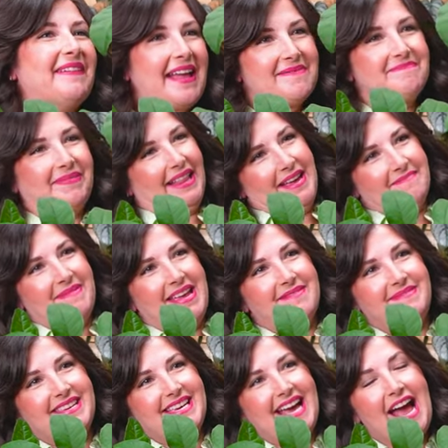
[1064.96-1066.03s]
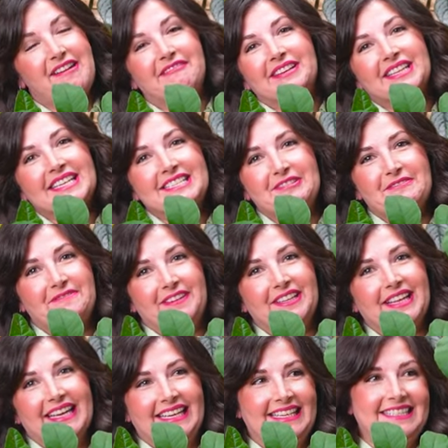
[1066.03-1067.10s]
my plant baby. I really do feel
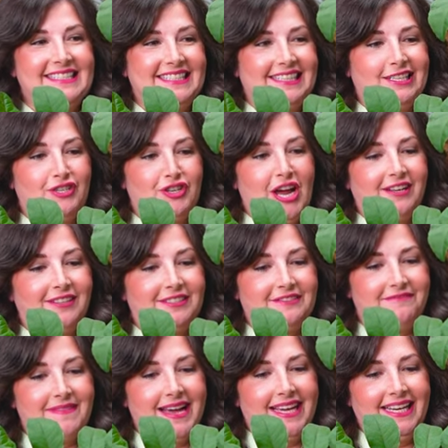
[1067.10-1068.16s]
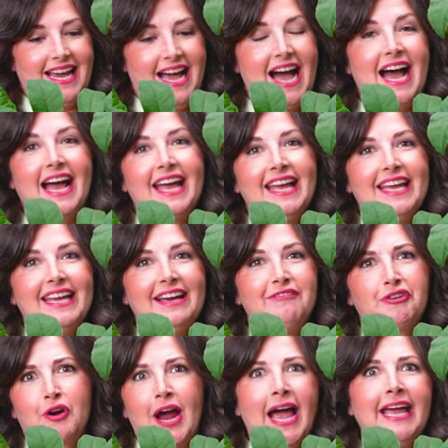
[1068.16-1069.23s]
like he's a child of mine. I
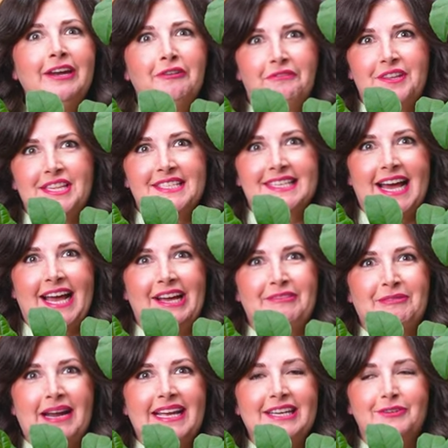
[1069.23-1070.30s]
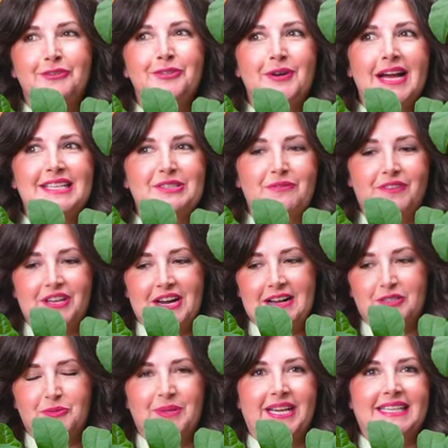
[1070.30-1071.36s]
have cried over this guy, right? Who cries over their
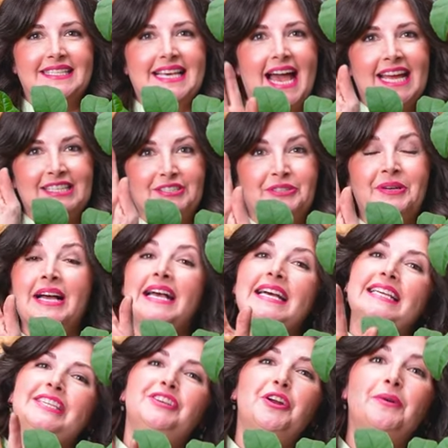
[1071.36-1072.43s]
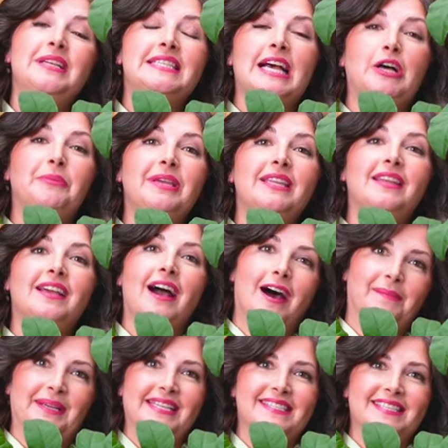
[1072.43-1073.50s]
houseplants? I do. You know what? Tell me in the
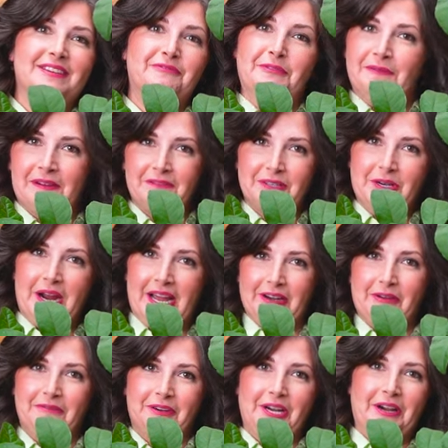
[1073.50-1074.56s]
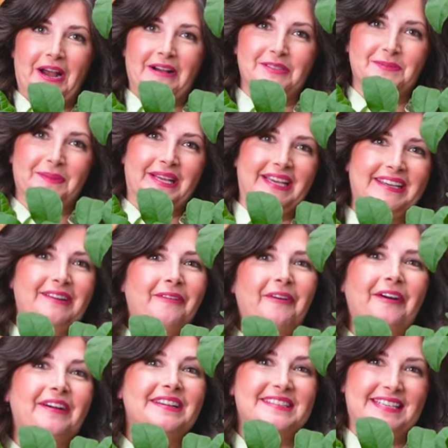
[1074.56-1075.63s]
comments if you've ever cried over your houseplant
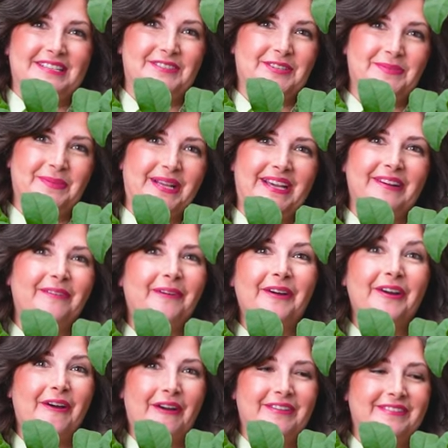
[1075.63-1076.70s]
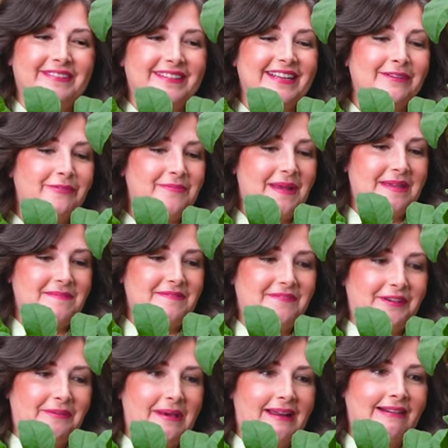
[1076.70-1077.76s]
or citrus plant or garden. It would make me
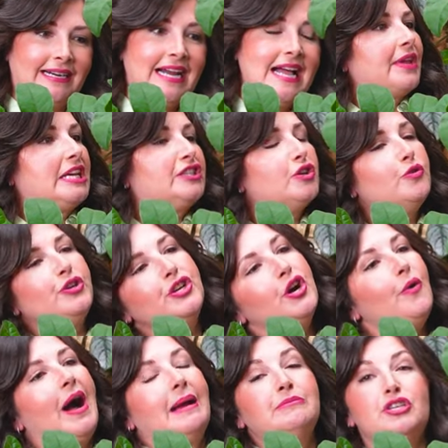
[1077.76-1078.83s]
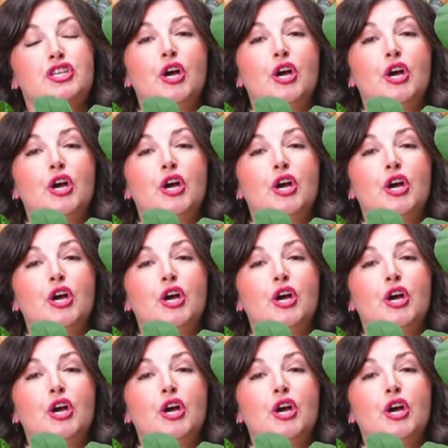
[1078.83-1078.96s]
feel better. So, you know, I'm